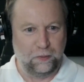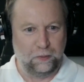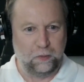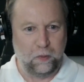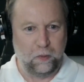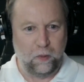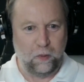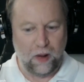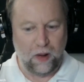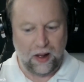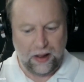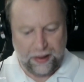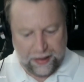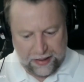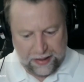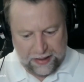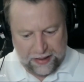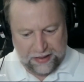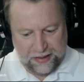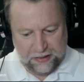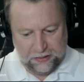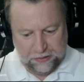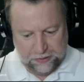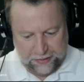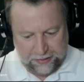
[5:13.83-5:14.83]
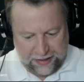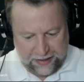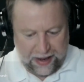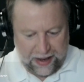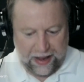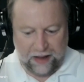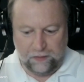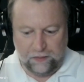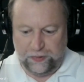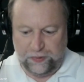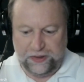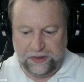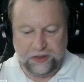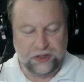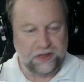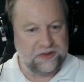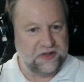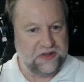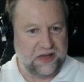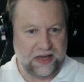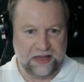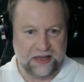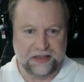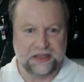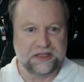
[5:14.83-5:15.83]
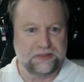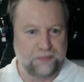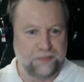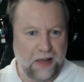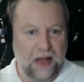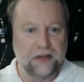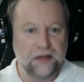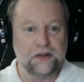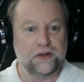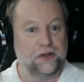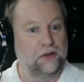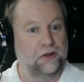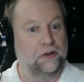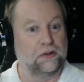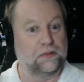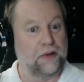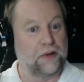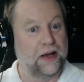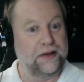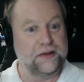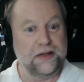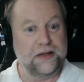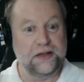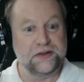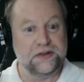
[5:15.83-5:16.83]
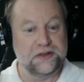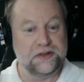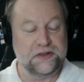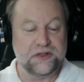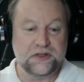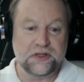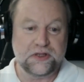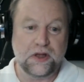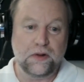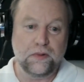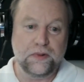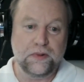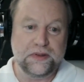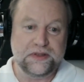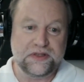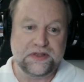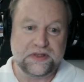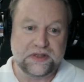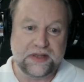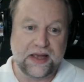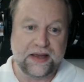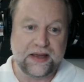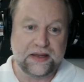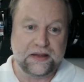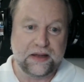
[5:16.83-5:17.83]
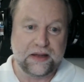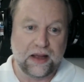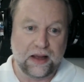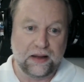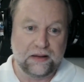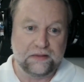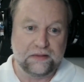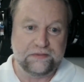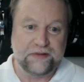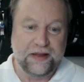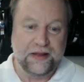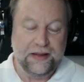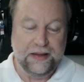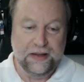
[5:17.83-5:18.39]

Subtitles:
why can't we just take this molecule, right? And so instead of